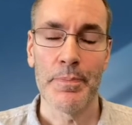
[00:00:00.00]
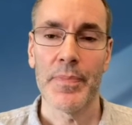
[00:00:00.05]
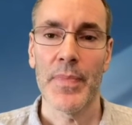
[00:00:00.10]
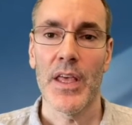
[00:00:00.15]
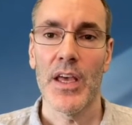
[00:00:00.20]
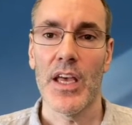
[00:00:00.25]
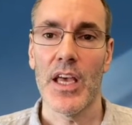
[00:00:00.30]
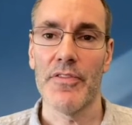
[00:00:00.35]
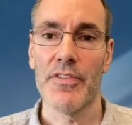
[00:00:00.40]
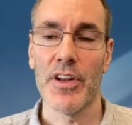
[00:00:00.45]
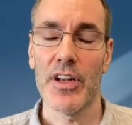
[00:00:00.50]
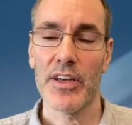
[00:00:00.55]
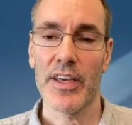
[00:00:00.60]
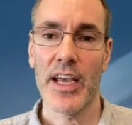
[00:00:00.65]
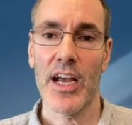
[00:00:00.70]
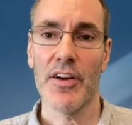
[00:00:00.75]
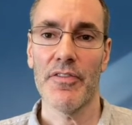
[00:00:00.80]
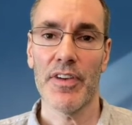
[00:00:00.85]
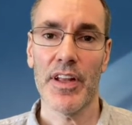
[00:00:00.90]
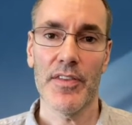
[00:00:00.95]
If you look
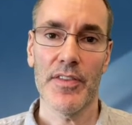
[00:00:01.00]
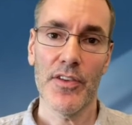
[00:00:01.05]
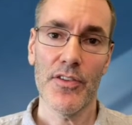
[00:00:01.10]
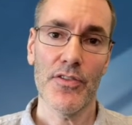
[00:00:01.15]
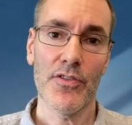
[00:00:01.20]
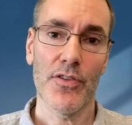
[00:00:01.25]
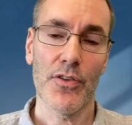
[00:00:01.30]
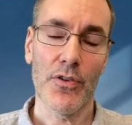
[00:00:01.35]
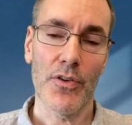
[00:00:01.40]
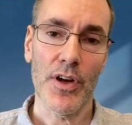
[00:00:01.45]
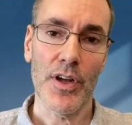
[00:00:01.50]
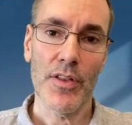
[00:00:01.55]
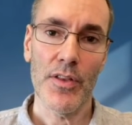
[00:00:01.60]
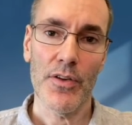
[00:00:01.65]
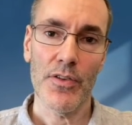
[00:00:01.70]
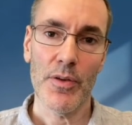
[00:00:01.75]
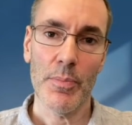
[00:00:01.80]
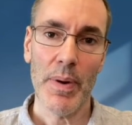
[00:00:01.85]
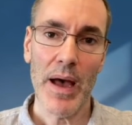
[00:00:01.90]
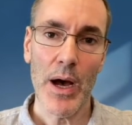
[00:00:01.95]
carefully at this story,
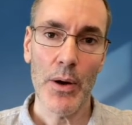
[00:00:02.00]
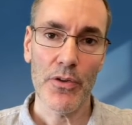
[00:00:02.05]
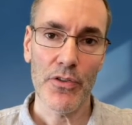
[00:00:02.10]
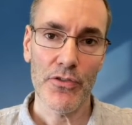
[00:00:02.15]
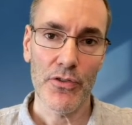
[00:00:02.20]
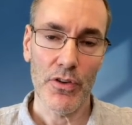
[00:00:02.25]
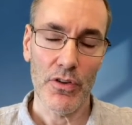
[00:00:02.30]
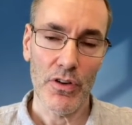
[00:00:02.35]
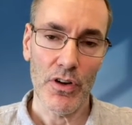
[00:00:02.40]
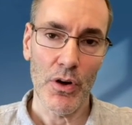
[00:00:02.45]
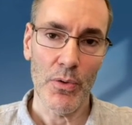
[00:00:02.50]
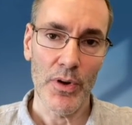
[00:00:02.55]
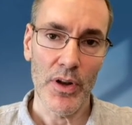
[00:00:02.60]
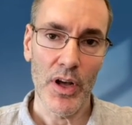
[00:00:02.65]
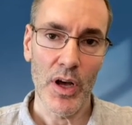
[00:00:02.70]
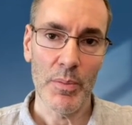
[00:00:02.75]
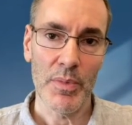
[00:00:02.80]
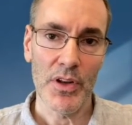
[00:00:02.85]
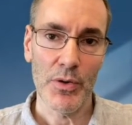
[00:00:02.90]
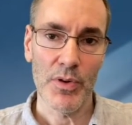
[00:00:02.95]
there's a power struggle going
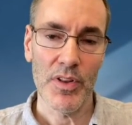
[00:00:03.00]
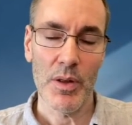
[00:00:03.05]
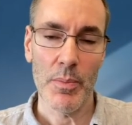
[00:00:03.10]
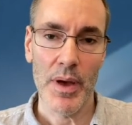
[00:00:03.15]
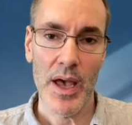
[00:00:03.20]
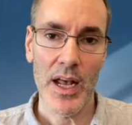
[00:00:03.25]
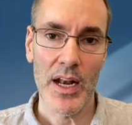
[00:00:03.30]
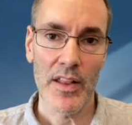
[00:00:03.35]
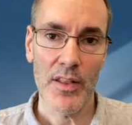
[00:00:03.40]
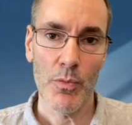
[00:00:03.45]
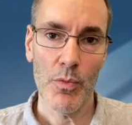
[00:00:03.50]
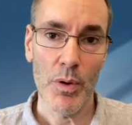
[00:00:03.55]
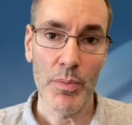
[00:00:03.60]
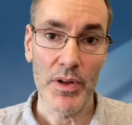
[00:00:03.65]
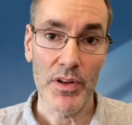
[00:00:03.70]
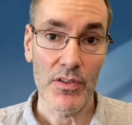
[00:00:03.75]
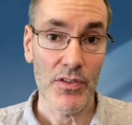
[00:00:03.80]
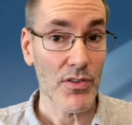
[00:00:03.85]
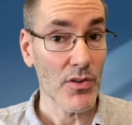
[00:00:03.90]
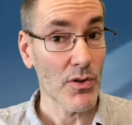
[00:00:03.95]
on between the man and the
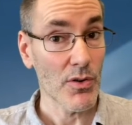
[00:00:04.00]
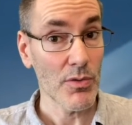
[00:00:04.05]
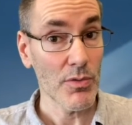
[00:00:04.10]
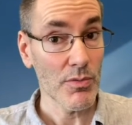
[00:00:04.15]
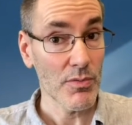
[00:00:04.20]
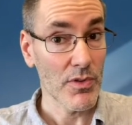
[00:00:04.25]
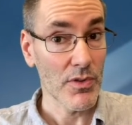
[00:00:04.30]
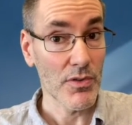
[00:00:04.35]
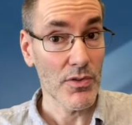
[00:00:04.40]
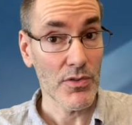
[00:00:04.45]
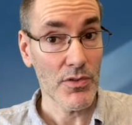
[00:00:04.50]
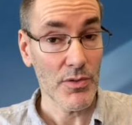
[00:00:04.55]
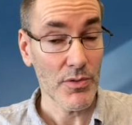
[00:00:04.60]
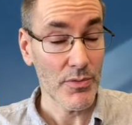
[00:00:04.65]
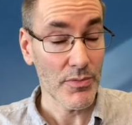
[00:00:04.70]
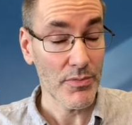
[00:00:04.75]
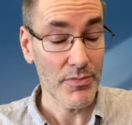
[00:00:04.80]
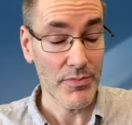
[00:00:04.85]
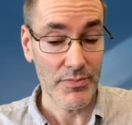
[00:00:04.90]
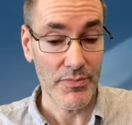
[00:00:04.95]
woman. So
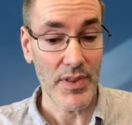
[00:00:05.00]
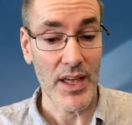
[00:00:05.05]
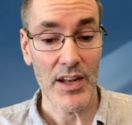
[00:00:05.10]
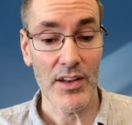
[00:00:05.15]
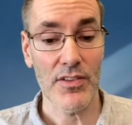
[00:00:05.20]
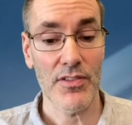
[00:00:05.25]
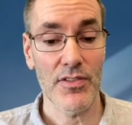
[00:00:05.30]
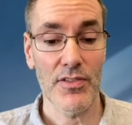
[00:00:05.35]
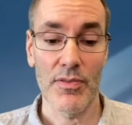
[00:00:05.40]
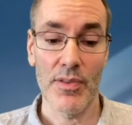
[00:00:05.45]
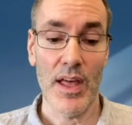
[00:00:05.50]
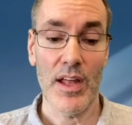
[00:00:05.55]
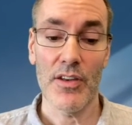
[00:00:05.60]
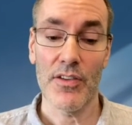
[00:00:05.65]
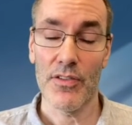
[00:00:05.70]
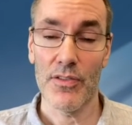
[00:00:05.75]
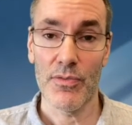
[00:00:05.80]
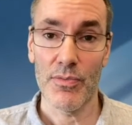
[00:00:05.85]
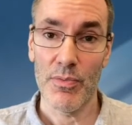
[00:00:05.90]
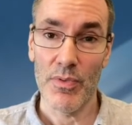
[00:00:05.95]
that's
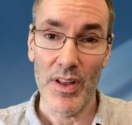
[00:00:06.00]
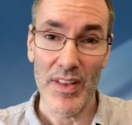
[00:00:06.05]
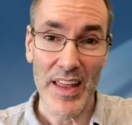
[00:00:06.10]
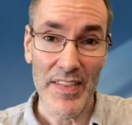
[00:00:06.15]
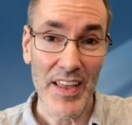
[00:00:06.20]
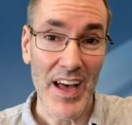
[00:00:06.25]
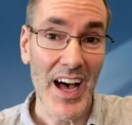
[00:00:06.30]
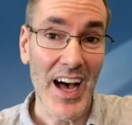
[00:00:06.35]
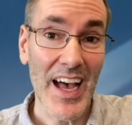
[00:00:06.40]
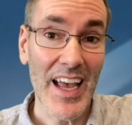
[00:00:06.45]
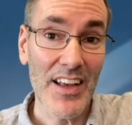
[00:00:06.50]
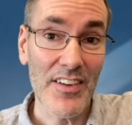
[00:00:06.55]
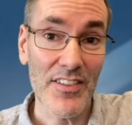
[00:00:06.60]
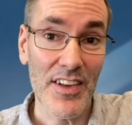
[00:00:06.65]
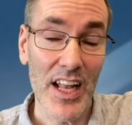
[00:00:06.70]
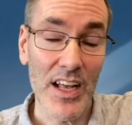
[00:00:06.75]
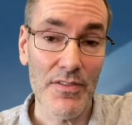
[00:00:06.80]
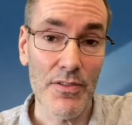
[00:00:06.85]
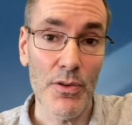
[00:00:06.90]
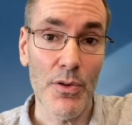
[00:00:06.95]
at the highest
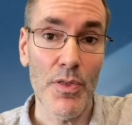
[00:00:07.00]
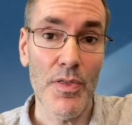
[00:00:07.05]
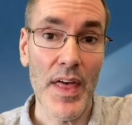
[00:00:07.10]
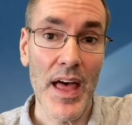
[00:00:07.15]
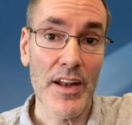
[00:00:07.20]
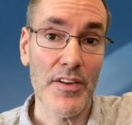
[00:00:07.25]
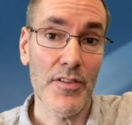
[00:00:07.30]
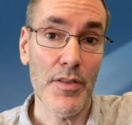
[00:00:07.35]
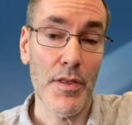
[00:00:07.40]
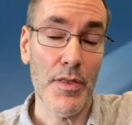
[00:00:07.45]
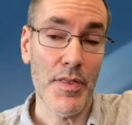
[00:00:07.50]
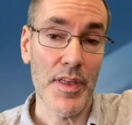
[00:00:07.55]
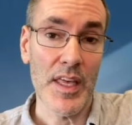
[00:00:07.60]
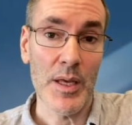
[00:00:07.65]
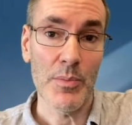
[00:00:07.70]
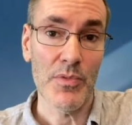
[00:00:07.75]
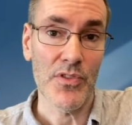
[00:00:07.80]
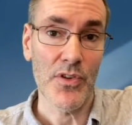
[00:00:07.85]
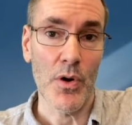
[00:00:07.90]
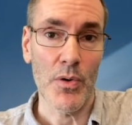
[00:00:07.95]
level, that's the
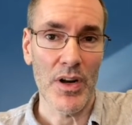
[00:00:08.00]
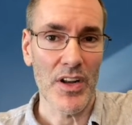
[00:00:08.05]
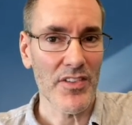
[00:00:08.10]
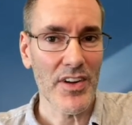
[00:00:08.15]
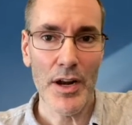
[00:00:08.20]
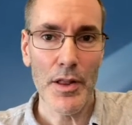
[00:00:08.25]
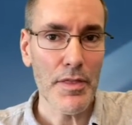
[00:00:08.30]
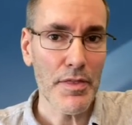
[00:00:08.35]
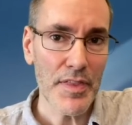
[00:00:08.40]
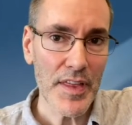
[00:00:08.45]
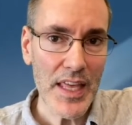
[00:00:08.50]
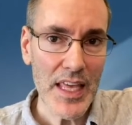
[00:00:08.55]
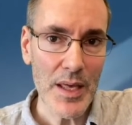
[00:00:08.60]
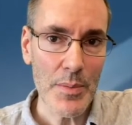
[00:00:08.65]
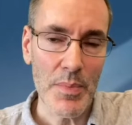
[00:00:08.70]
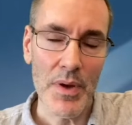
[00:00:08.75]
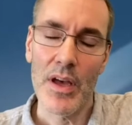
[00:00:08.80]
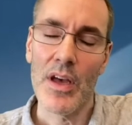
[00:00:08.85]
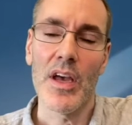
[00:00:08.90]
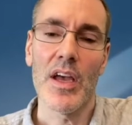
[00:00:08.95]
theme zone. It's not a
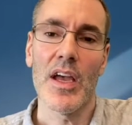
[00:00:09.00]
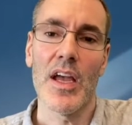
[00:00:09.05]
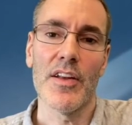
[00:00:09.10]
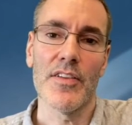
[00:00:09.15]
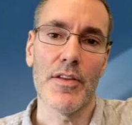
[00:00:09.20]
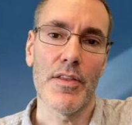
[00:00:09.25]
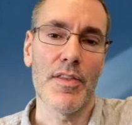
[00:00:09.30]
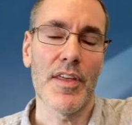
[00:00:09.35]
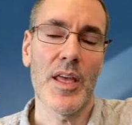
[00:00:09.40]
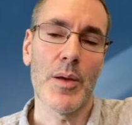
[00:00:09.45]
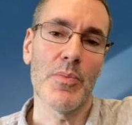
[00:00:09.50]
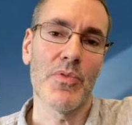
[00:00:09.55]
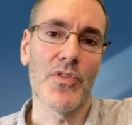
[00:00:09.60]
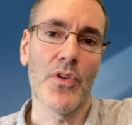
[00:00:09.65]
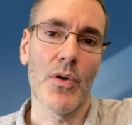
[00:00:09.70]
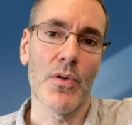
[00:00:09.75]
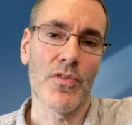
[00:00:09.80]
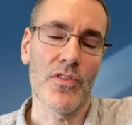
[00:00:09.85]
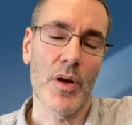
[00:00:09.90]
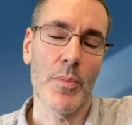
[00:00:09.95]
theme, it's a theme
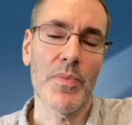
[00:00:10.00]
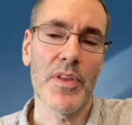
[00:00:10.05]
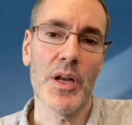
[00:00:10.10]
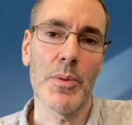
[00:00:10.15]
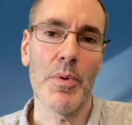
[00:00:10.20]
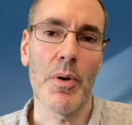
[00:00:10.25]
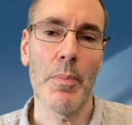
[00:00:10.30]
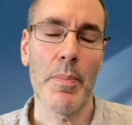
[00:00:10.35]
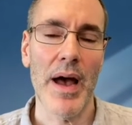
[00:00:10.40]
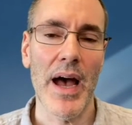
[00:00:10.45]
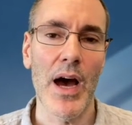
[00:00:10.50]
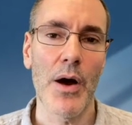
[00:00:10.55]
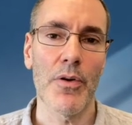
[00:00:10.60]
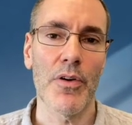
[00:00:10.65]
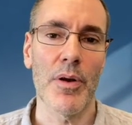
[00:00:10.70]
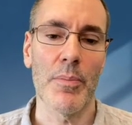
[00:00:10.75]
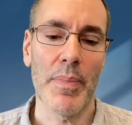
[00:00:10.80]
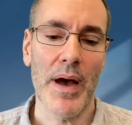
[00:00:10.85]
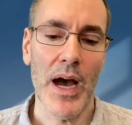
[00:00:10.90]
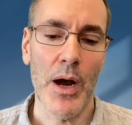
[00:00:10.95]
zone. Something about power
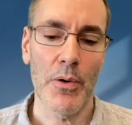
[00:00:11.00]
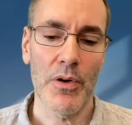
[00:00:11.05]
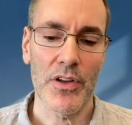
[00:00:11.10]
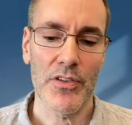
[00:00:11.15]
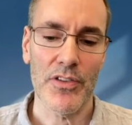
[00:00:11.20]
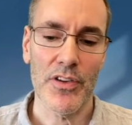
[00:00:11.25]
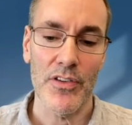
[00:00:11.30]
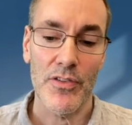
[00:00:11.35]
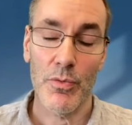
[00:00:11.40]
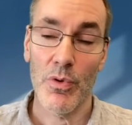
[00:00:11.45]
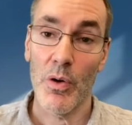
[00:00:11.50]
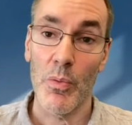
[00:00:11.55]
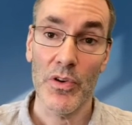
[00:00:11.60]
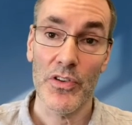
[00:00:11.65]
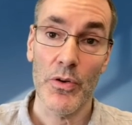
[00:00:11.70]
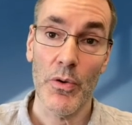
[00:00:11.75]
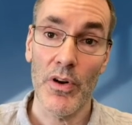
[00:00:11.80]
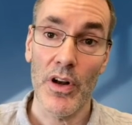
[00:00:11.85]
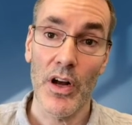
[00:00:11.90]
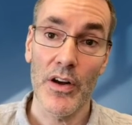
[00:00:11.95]
and powerlessness. Well,
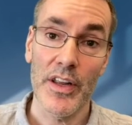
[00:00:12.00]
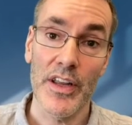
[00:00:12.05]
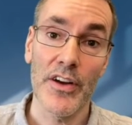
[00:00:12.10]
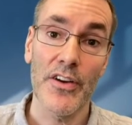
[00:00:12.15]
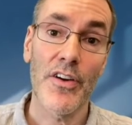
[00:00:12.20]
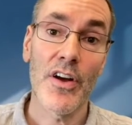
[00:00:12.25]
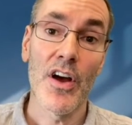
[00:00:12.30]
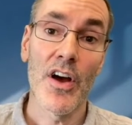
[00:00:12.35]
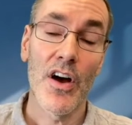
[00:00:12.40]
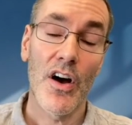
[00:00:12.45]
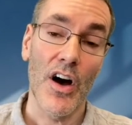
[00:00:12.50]
what's going on here?